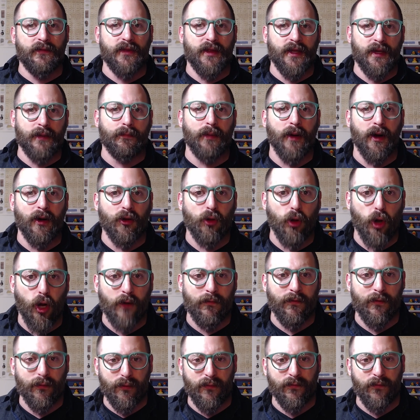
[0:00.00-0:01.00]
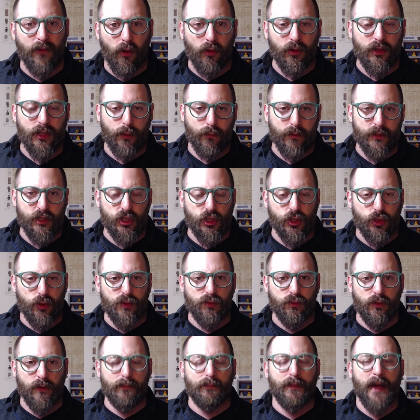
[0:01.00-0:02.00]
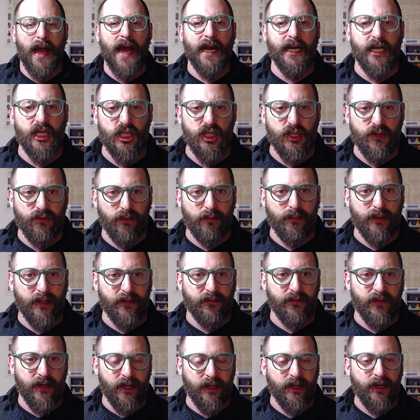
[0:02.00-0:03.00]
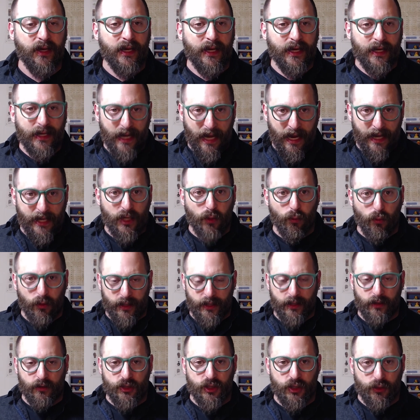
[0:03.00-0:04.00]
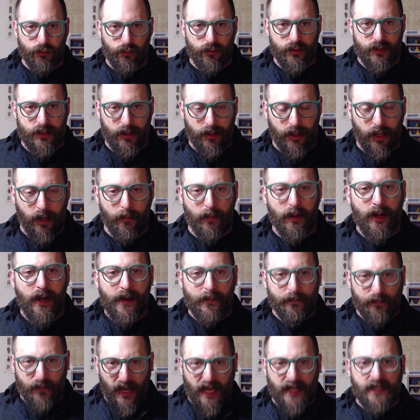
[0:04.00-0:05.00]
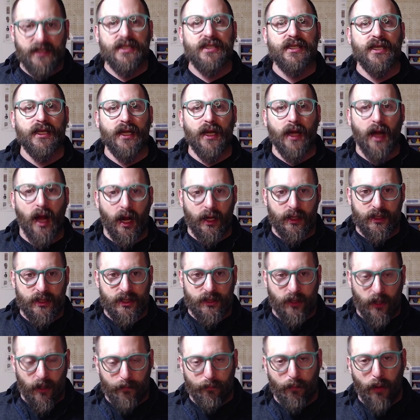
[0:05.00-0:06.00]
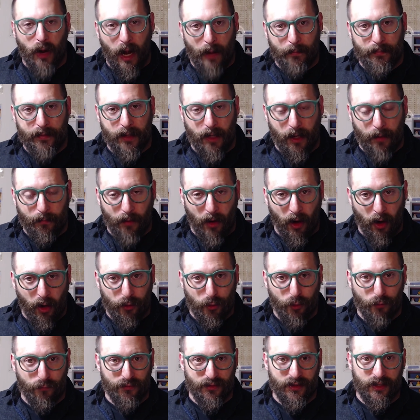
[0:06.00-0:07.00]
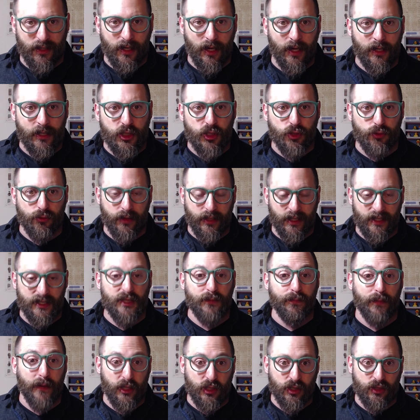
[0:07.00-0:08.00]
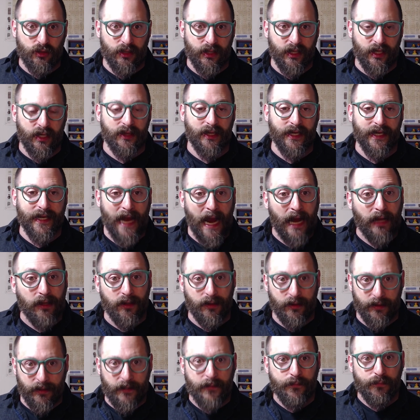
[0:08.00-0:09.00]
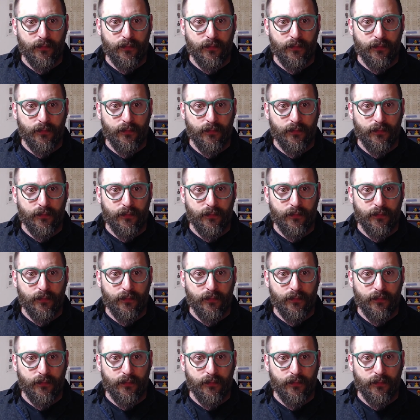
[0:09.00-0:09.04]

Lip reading: the Bar Kokhba revolt, in which Jews were banished from living anywhere near Jerusalem, and synagogues start popping up all over the country, especially in the Galilee,